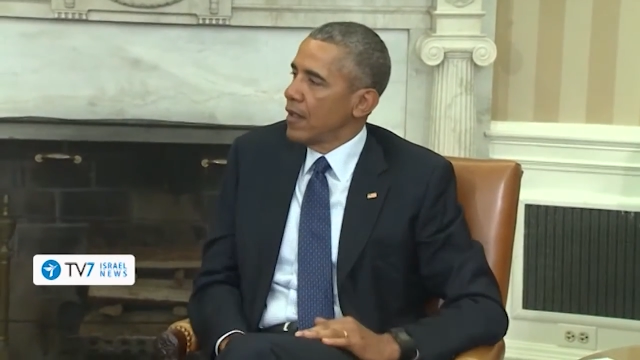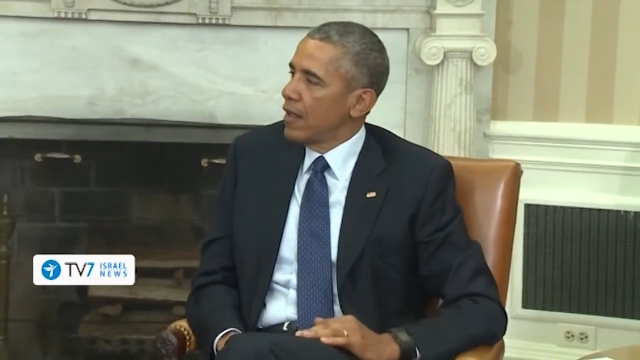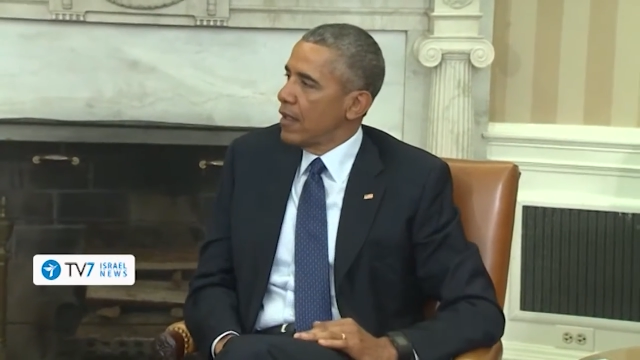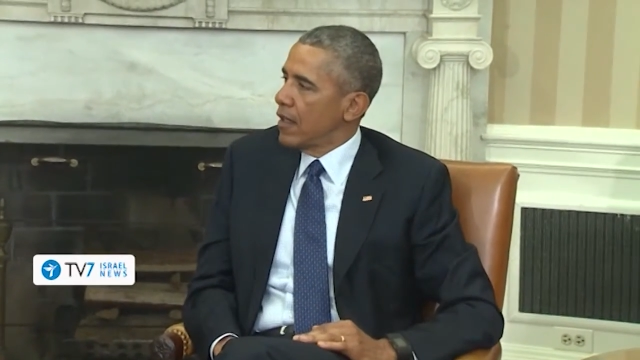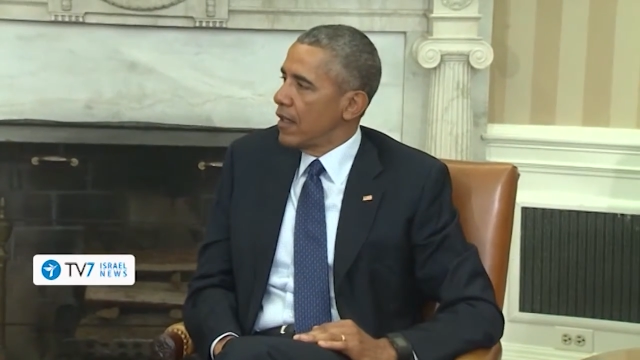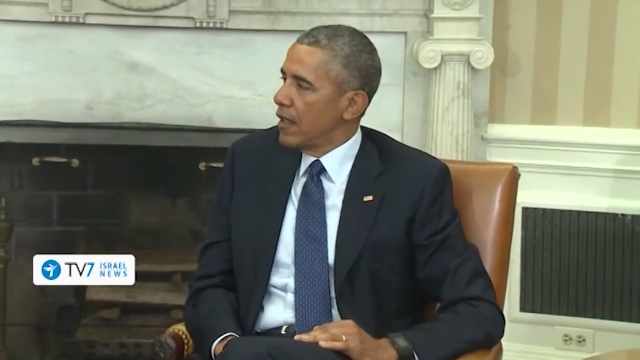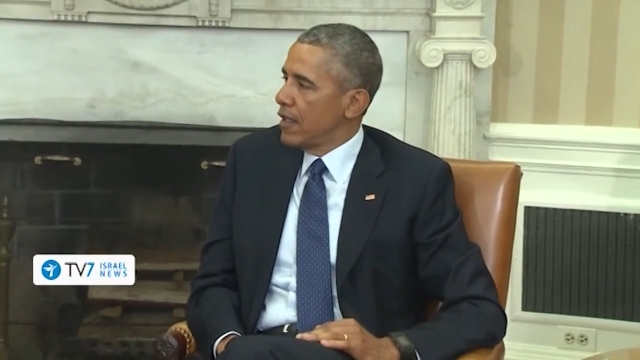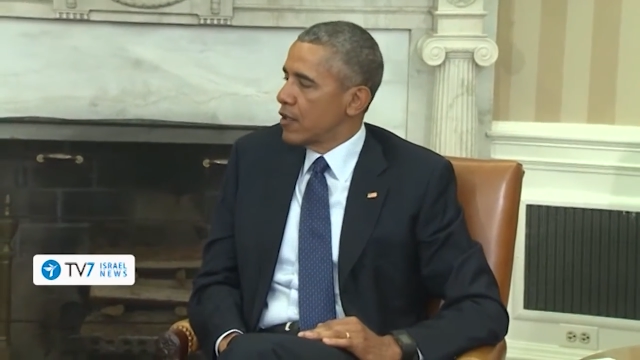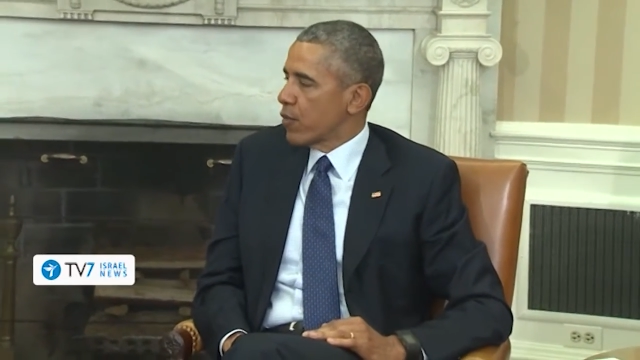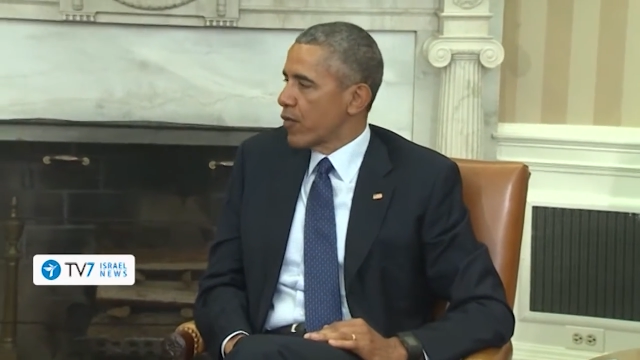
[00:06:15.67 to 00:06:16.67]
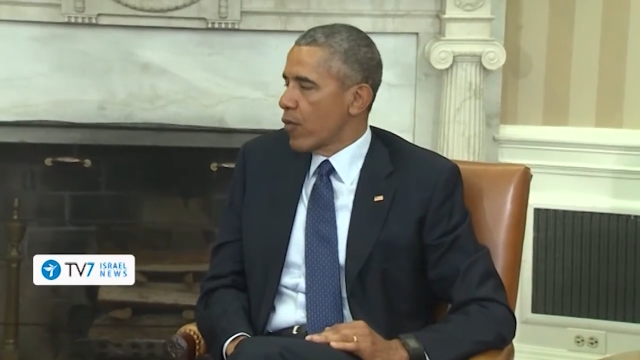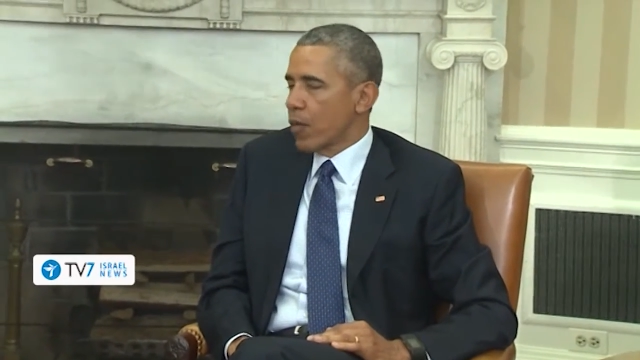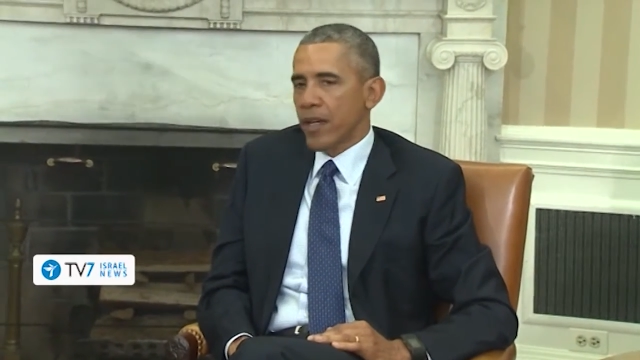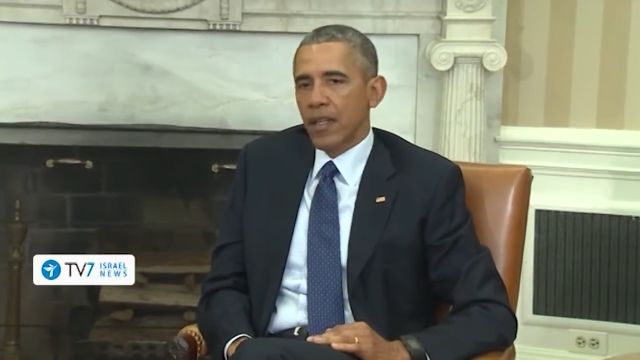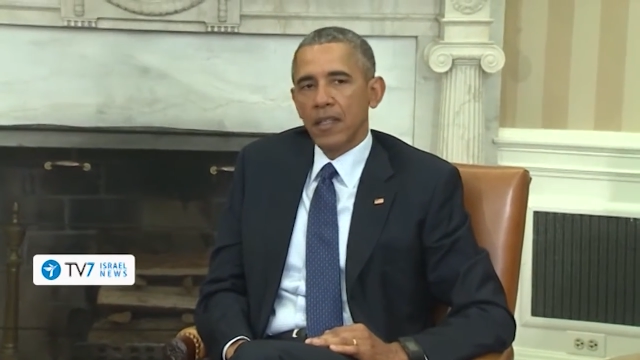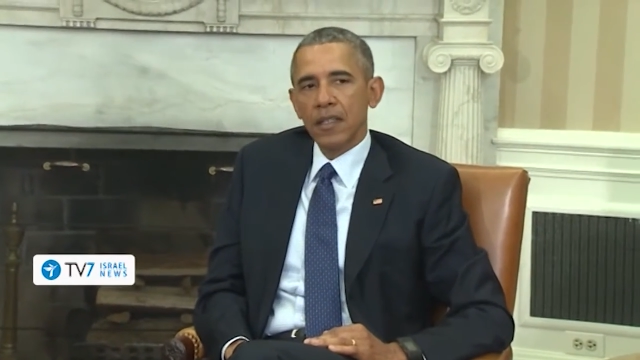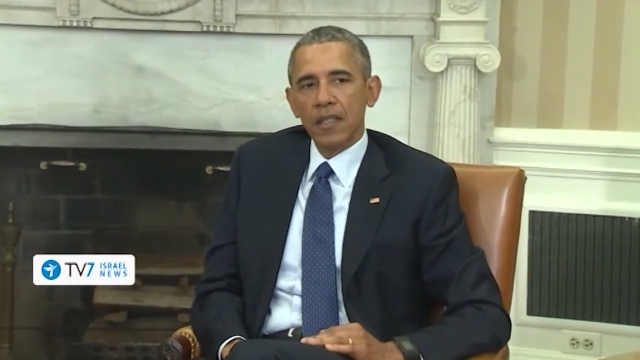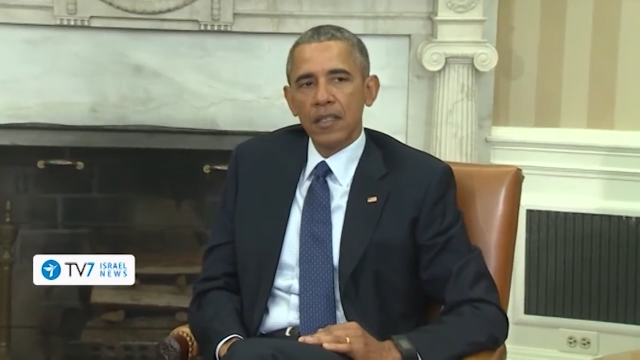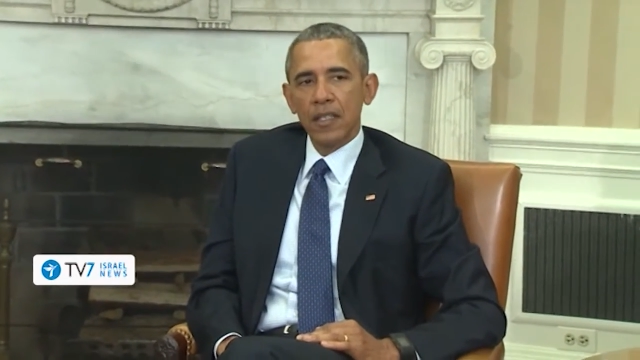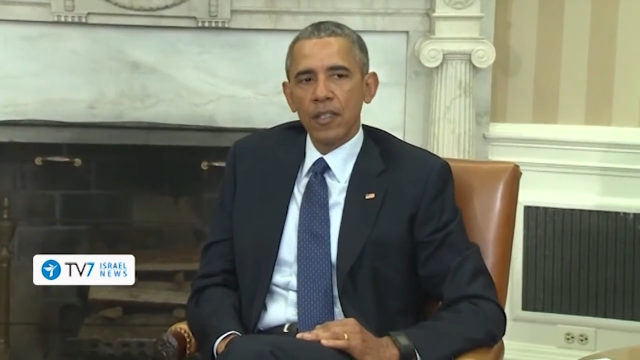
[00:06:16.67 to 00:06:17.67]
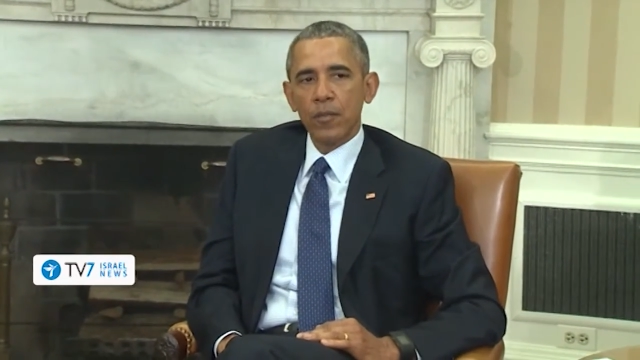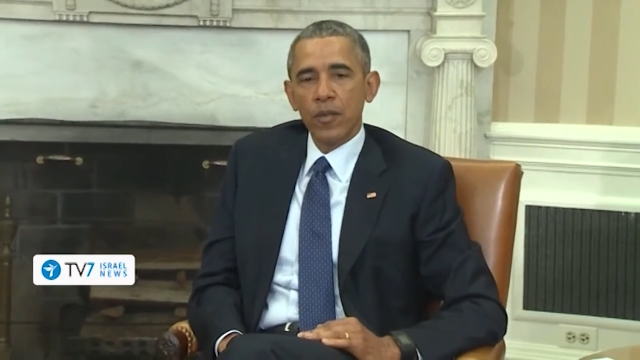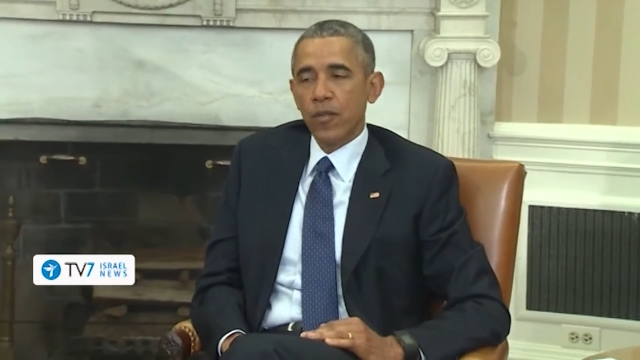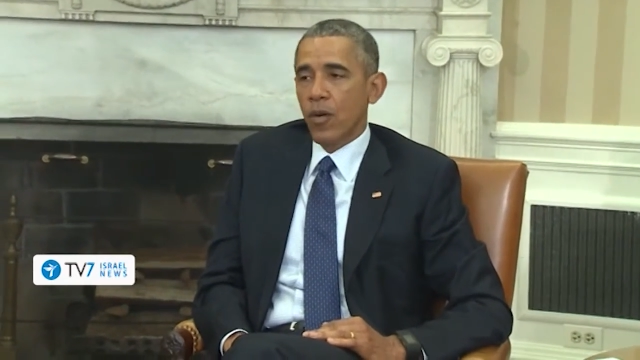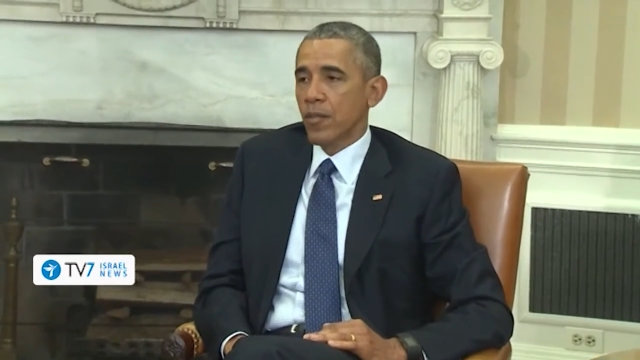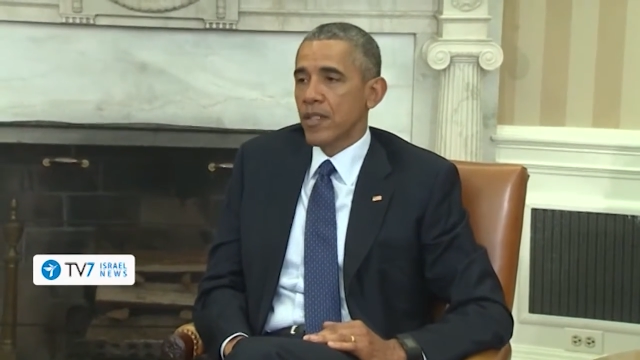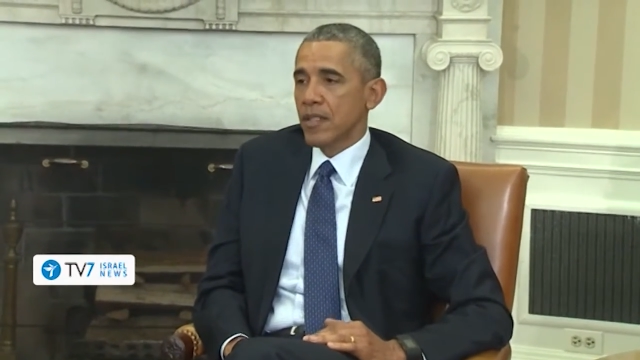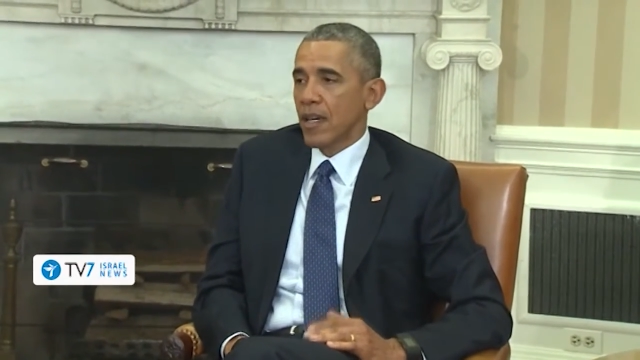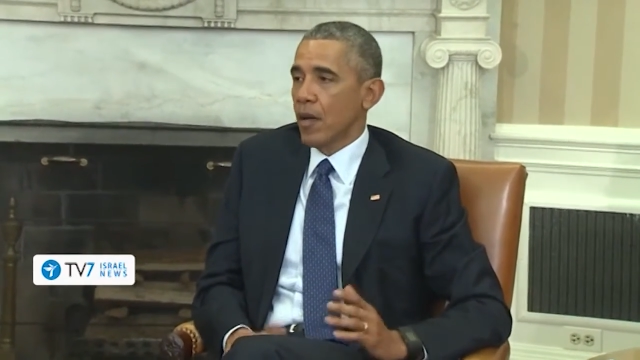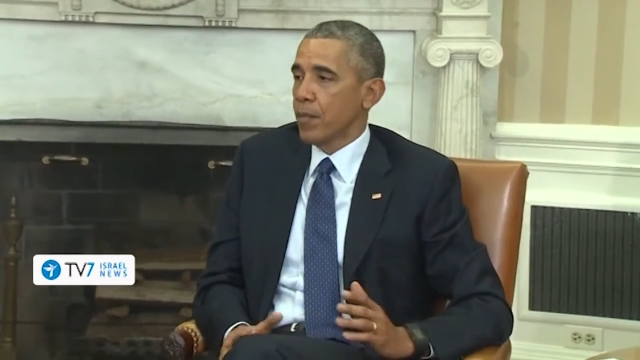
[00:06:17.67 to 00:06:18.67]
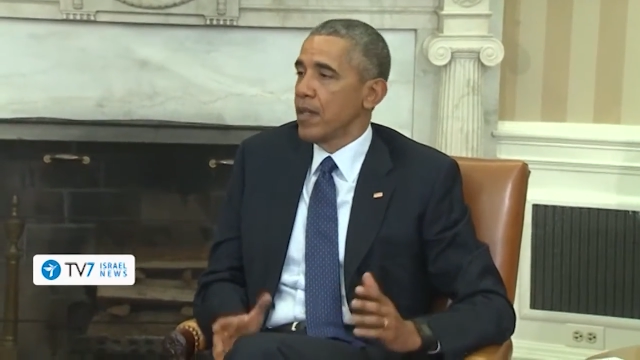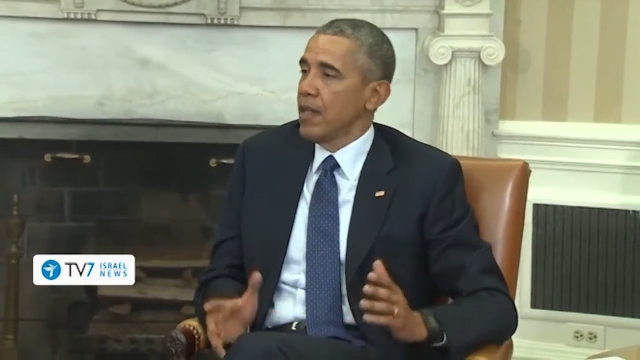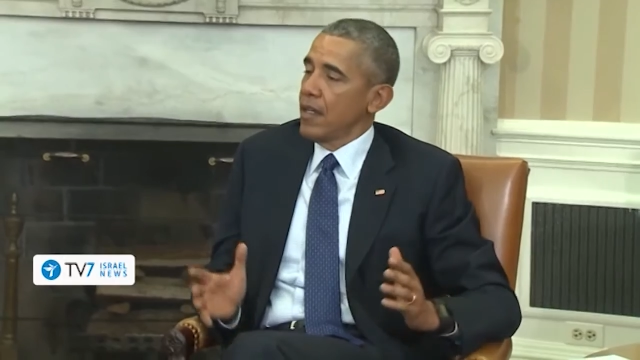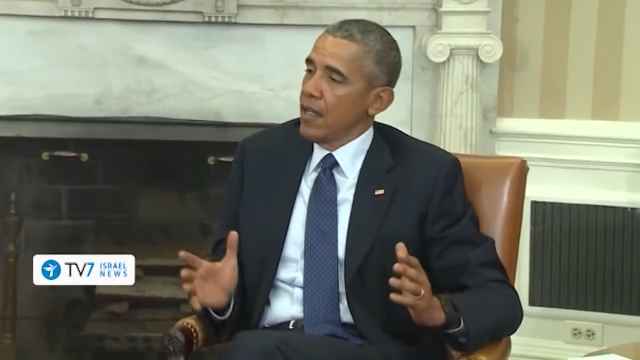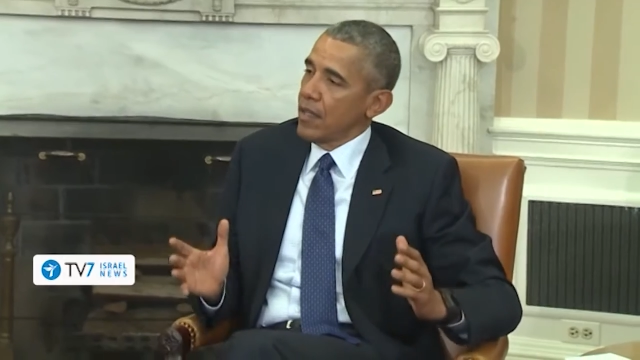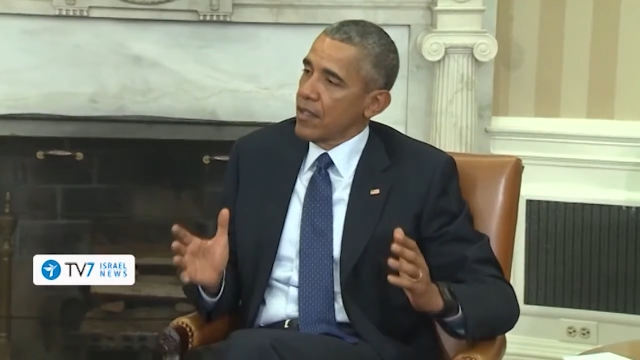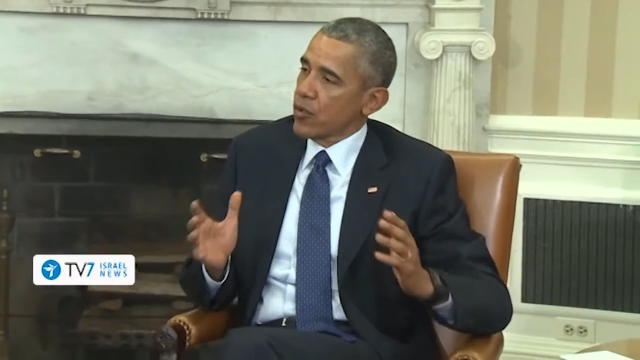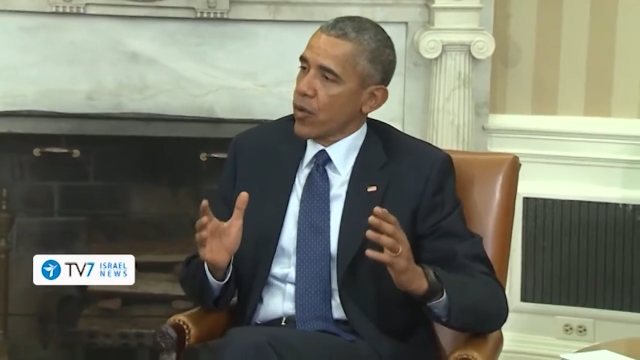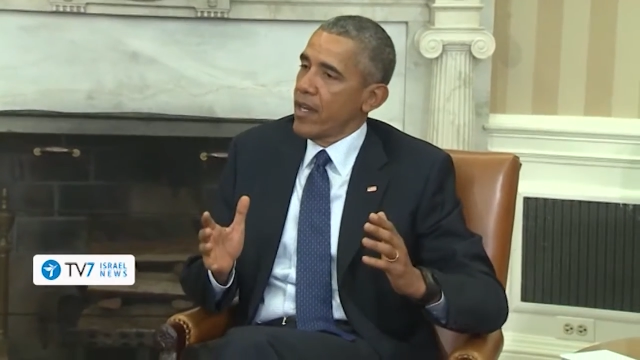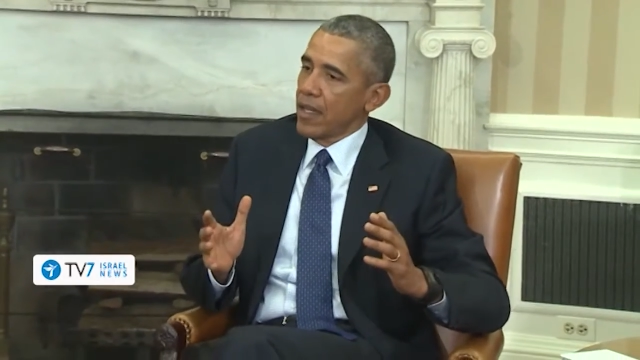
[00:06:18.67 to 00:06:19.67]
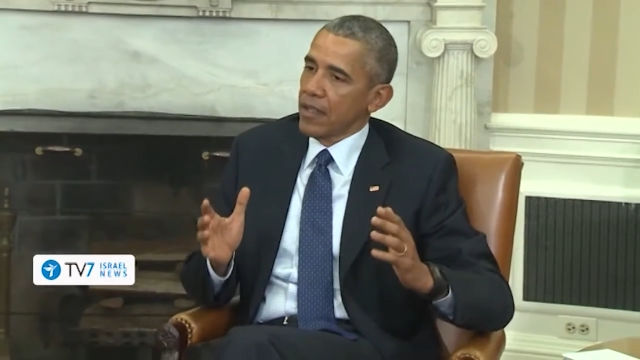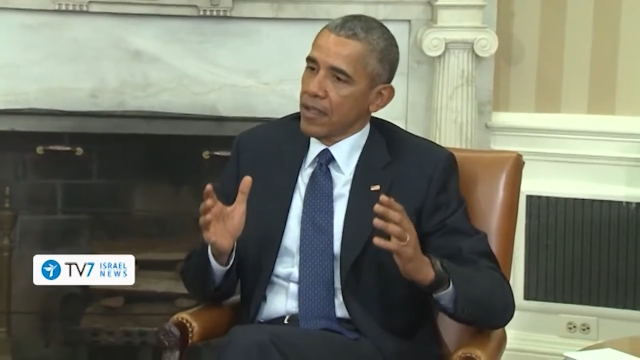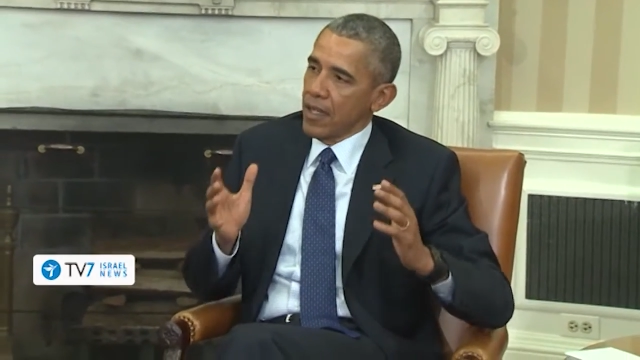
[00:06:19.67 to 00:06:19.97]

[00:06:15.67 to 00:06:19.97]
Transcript: as well as train and assist troops in other countries, including Iraq and